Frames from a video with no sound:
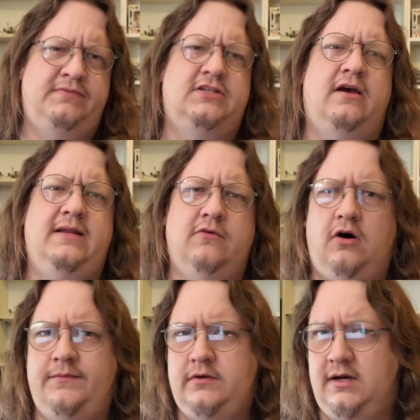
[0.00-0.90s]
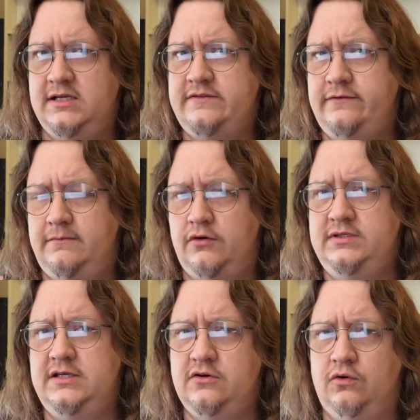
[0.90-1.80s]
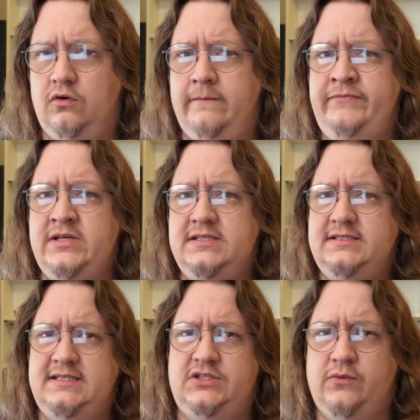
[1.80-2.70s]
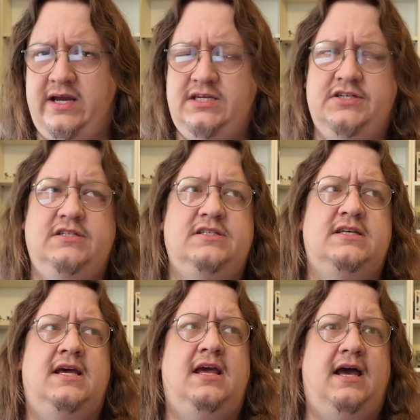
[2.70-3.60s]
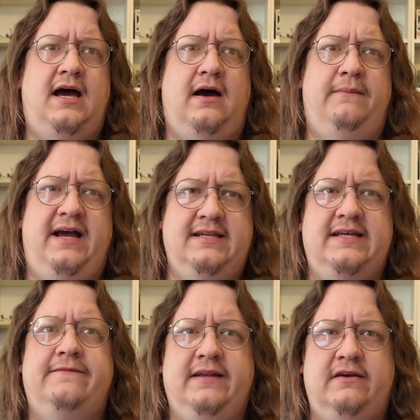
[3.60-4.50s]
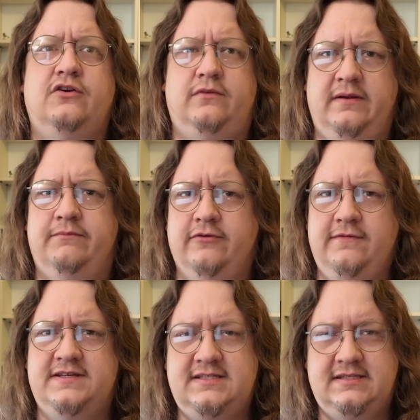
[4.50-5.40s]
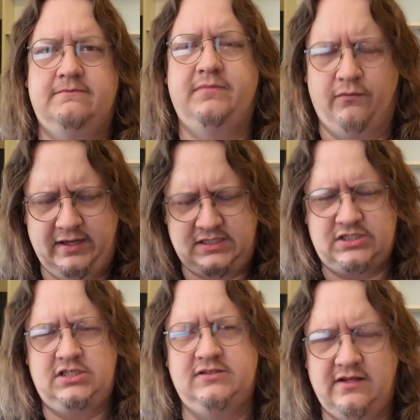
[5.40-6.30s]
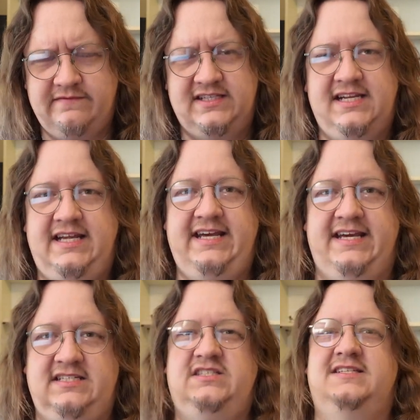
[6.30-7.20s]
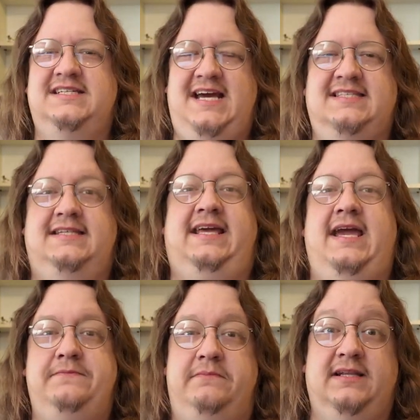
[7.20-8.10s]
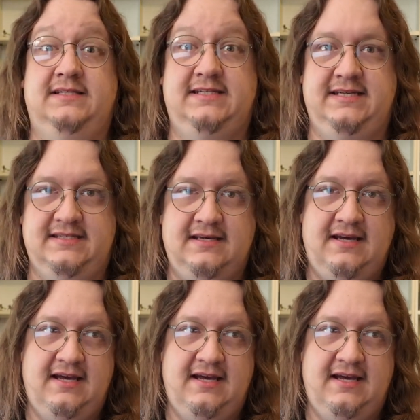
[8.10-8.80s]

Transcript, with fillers: certainly more optimized for multi-core situations um, and definitely could improve this, but we're just using the vanilla here just to test the capabilities